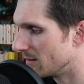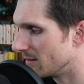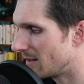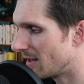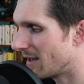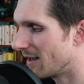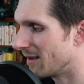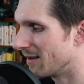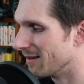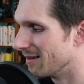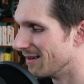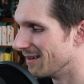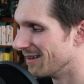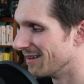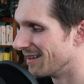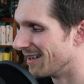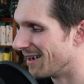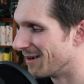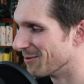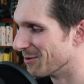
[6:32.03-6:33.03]
Yeah,
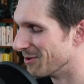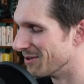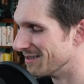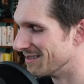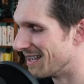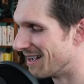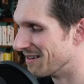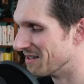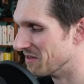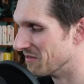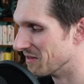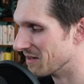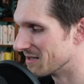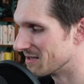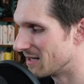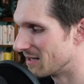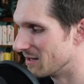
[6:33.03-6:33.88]
I wrote it down even because I